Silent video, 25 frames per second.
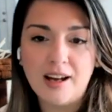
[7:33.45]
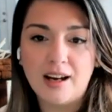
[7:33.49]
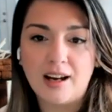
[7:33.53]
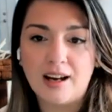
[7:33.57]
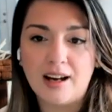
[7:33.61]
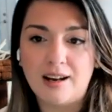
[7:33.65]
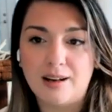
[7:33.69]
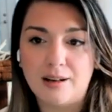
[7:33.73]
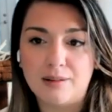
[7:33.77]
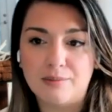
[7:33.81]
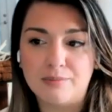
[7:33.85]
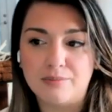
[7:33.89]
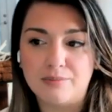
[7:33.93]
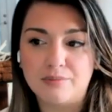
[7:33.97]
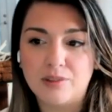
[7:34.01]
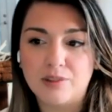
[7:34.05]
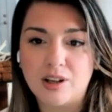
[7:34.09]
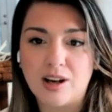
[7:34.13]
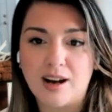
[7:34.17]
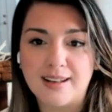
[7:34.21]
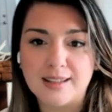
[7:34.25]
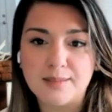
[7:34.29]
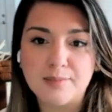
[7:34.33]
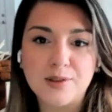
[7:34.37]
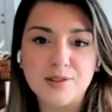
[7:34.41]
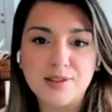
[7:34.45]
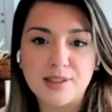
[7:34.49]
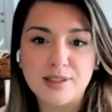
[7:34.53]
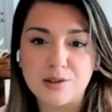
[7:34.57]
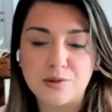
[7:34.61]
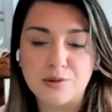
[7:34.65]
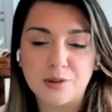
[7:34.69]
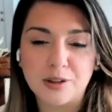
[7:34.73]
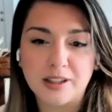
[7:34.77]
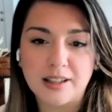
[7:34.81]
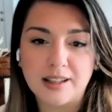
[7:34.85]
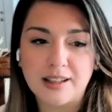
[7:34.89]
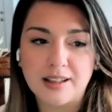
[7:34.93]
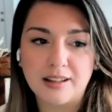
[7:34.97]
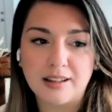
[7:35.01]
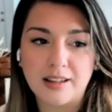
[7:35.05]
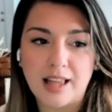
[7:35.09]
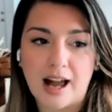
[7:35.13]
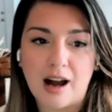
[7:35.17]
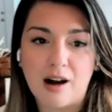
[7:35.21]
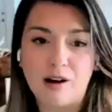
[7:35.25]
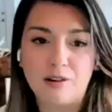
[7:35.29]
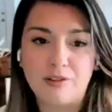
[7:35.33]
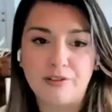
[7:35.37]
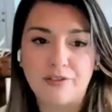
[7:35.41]
Cosmos has really
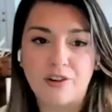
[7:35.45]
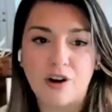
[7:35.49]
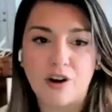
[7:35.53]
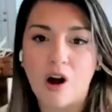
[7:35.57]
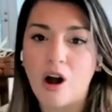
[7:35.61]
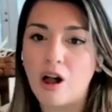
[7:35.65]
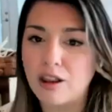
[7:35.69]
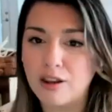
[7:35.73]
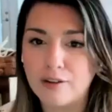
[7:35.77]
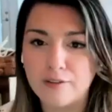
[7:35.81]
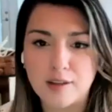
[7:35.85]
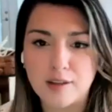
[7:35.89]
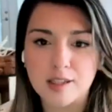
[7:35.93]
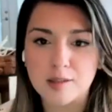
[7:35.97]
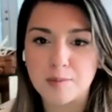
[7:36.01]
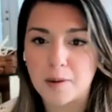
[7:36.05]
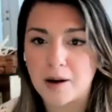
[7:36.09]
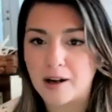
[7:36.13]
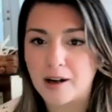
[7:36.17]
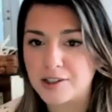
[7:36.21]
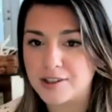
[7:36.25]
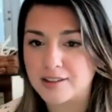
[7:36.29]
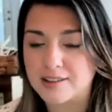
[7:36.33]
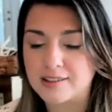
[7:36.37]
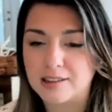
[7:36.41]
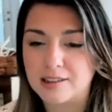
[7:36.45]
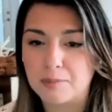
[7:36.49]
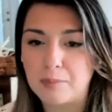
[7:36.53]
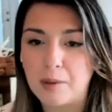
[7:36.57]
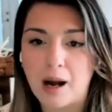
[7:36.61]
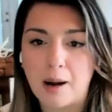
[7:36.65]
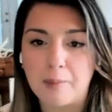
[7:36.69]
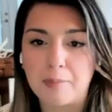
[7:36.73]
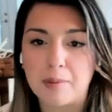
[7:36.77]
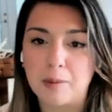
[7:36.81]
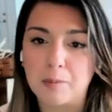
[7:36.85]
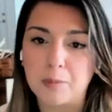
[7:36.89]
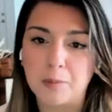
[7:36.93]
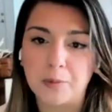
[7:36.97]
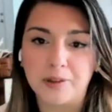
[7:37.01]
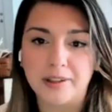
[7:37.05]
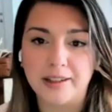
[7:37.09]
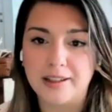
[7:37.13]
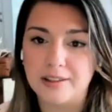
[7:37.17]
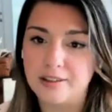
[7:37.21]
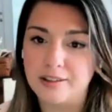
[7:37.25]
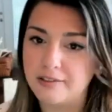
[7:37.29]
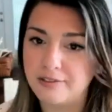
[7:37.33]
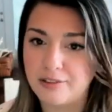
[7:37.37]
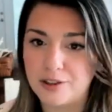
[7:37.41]
allowed for all of these projects to pop up with
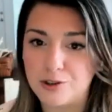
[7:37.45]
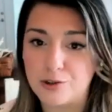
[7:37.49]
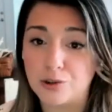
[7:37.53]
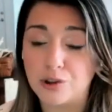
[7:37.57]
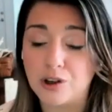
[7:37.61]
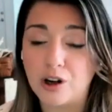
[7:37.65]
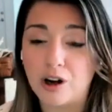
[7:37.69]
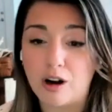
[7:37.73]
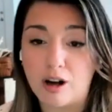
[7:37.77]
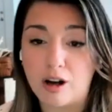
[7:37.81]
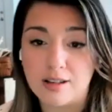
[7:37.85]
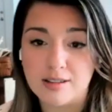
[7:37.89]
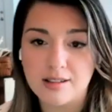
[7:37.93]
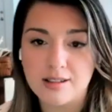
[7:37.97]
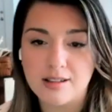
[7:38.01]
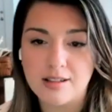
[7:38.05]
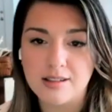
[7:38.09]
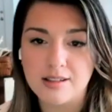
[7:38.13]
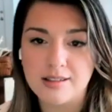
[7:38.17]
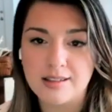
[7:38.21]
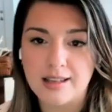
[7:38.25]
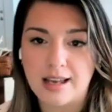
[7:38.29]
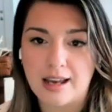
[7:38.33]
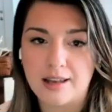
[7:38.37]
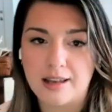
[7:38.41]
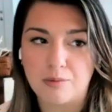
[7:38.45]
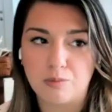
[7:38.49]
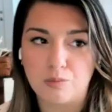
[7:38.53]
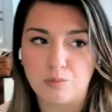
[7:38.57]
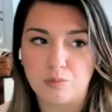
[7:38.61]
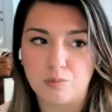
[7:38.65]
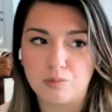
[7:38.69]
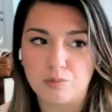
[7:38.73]
individual causes, and